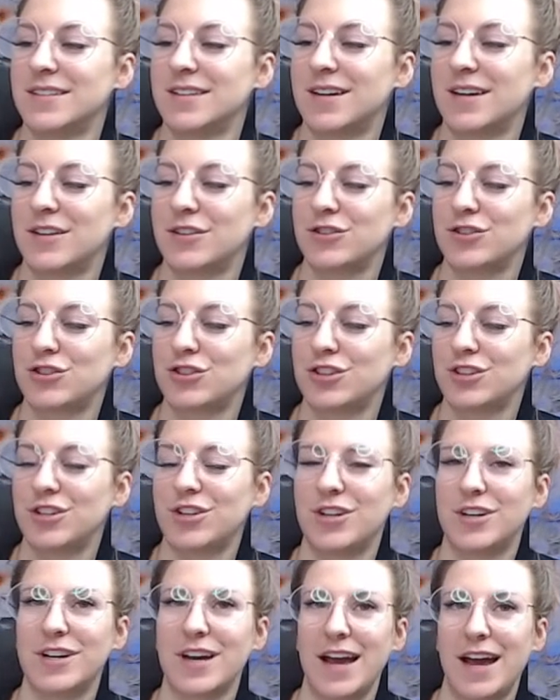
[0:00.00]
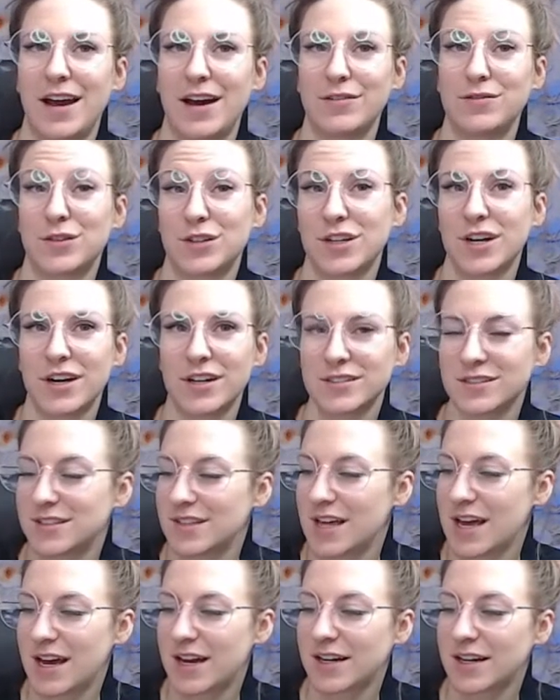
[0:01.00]
I should advertise
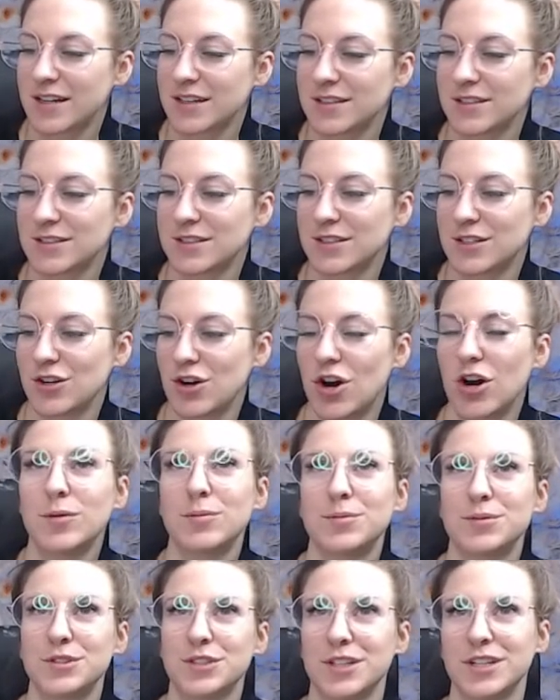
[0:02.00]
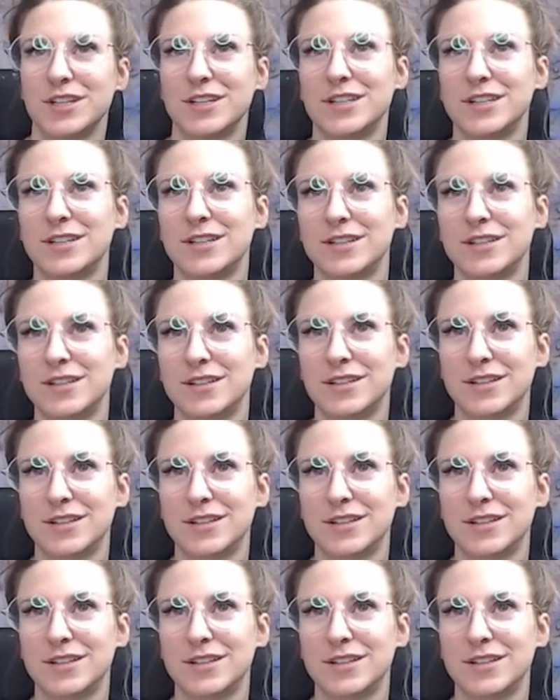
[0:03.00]
that as an option.